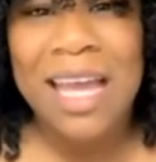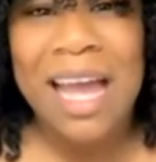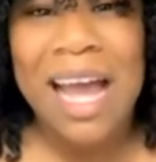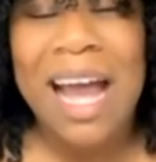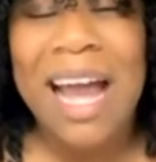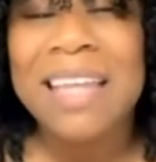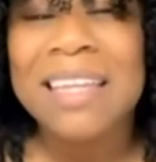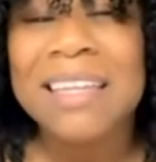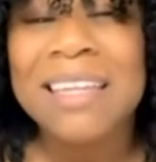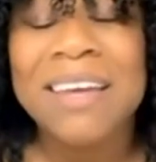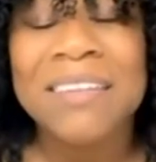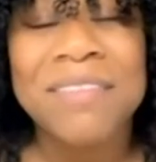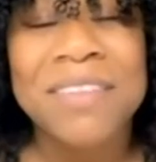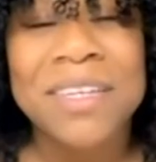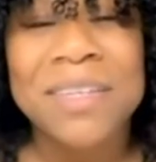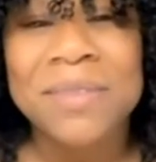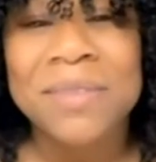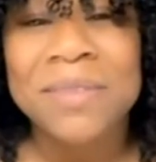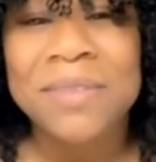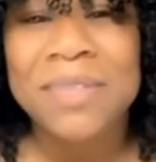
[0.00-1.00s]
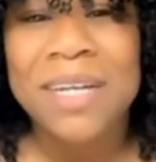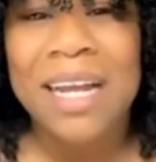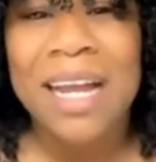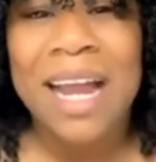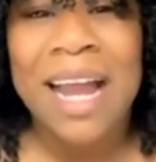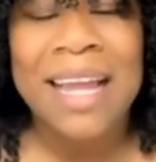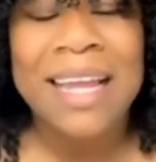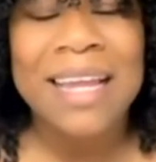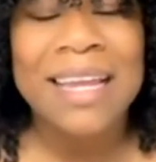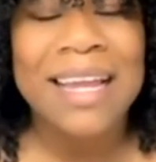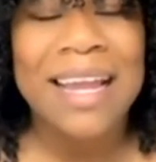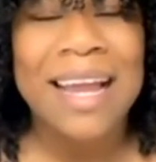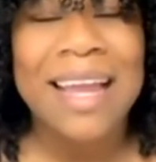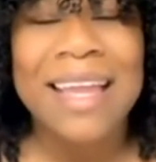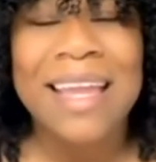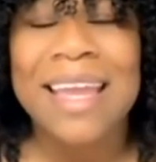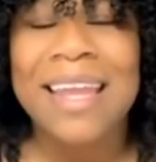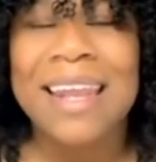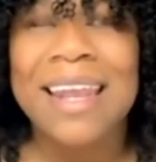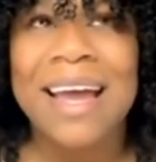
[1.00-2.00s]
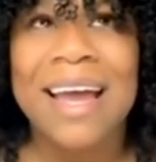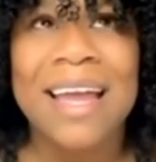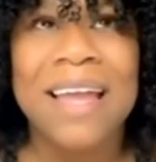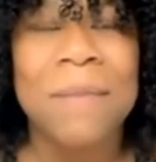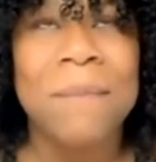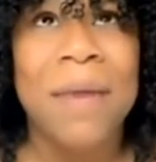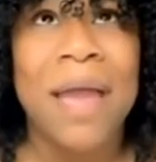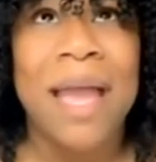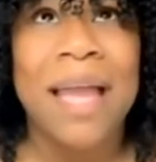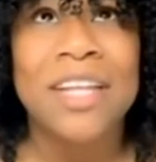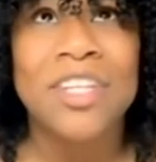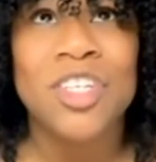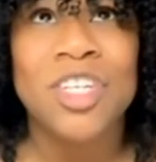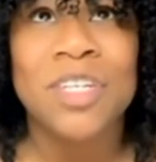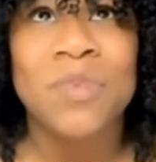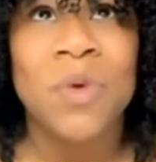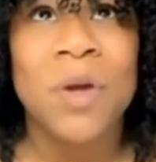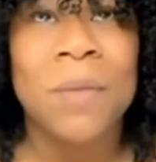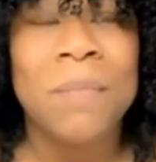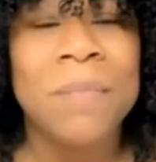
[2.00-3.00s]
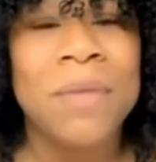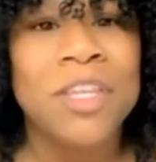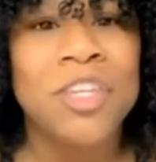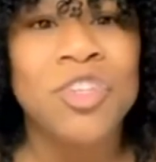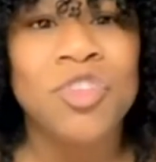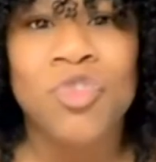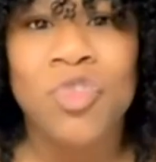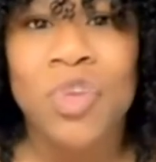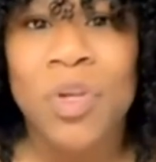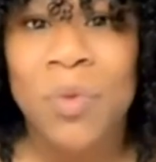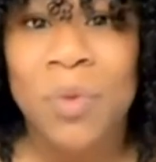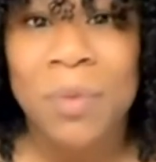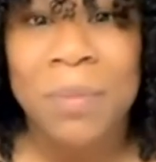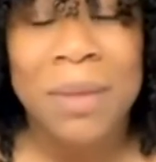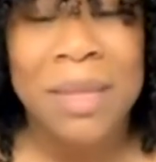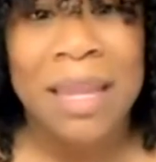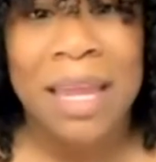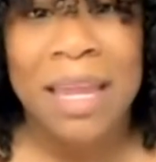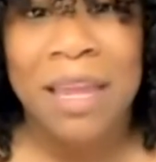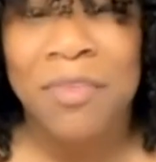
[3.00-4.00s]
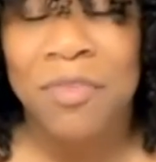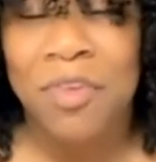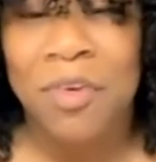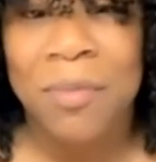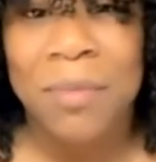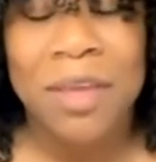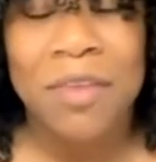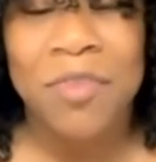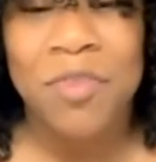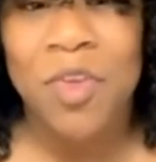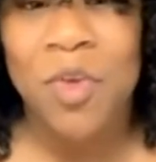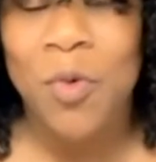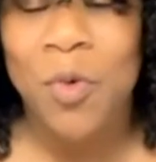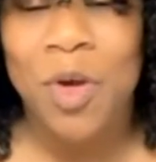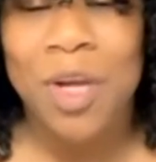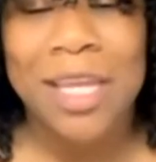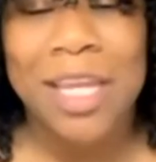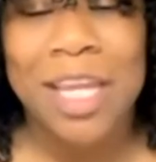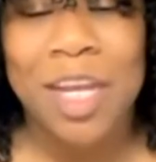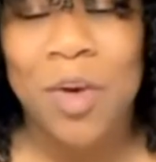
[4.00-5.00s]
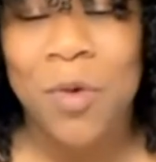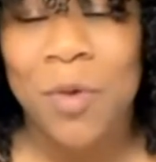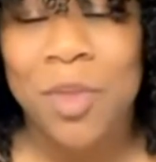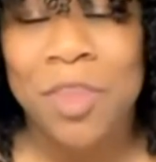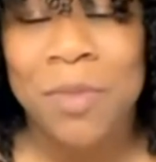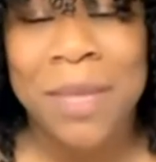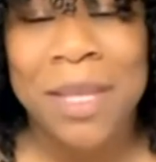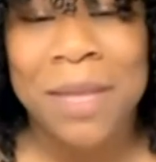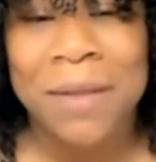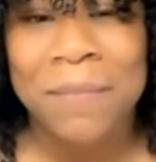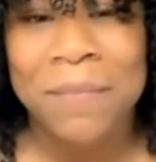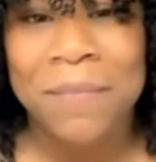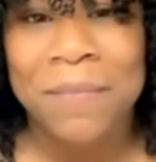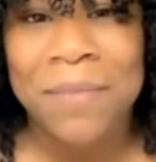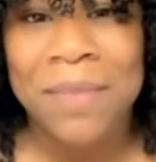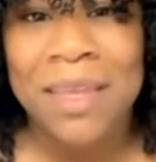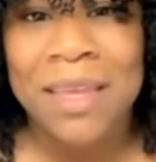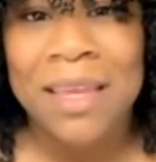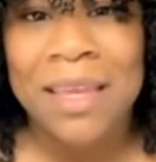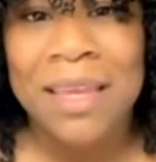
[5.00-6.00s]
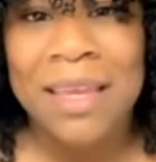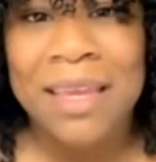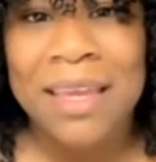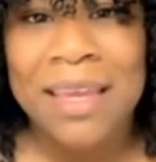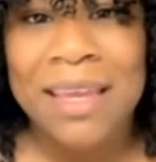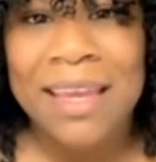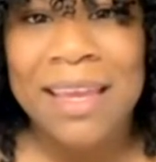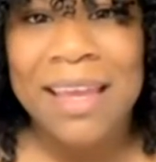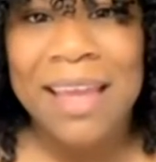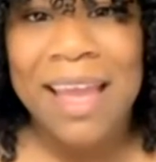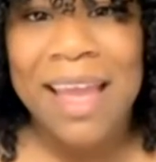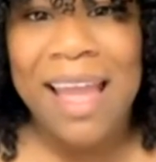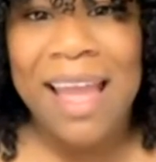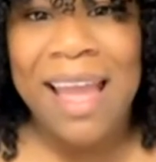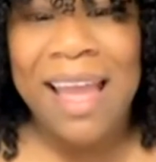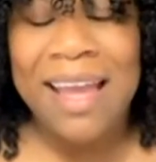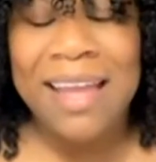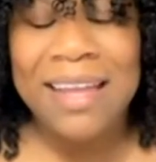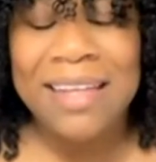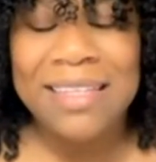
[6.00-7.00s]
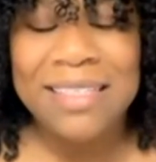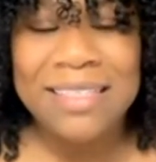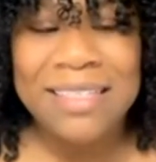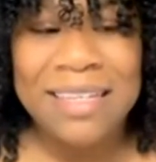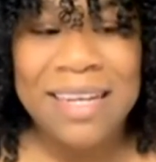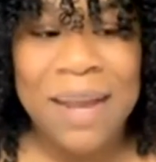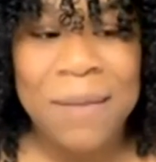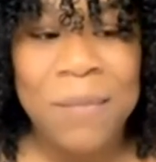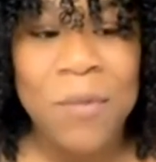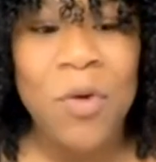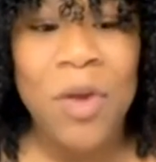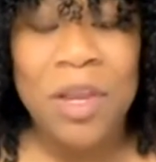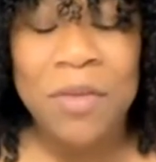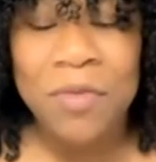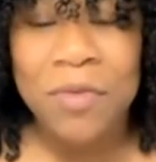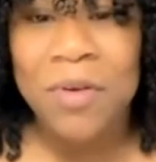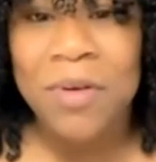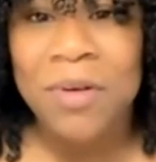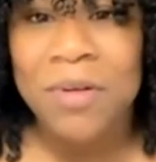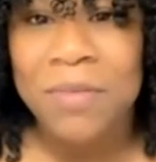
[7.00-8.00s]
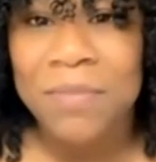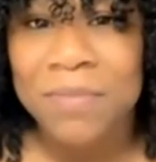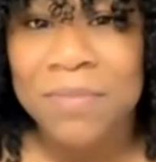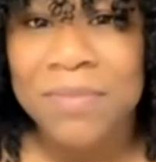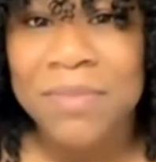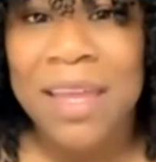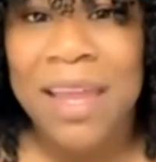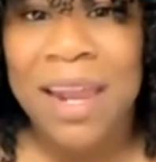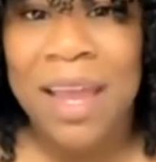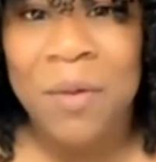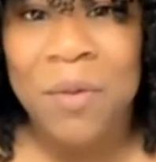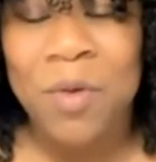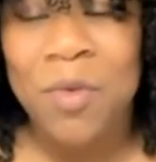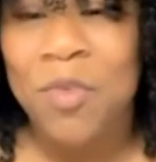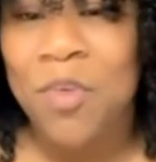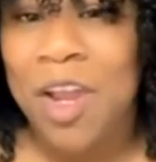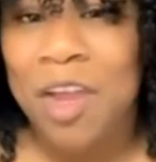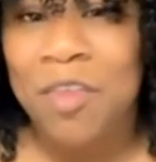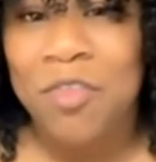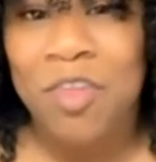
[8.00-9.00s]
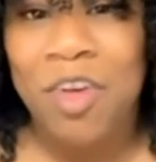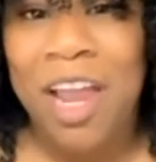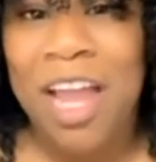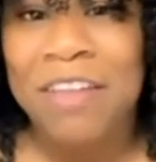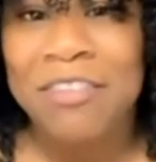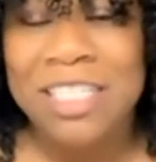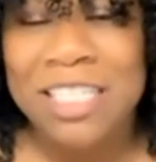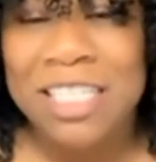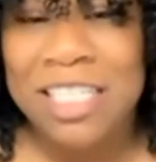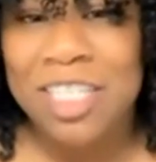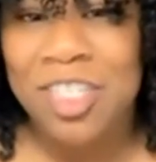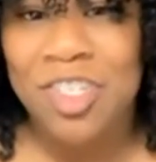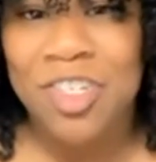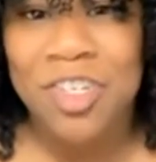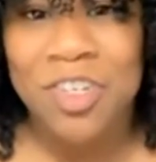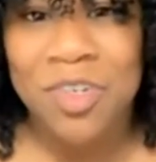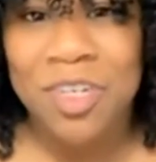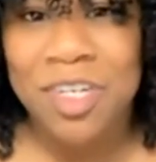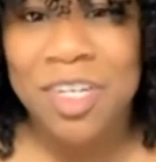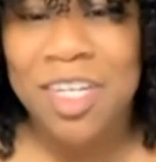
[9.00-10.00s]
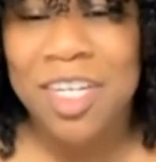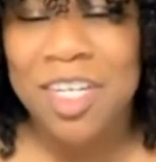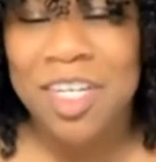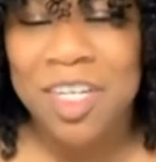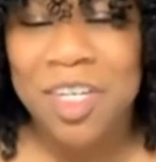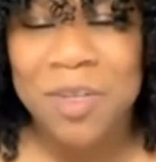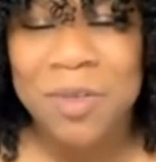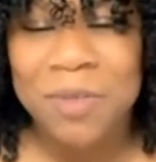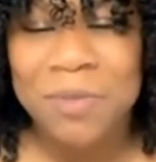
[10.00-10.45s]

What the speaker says: I love you. I cannot imagine what ministry would be like for me if you weren't here with me. And I'm grateful that I will forever have a sister in you.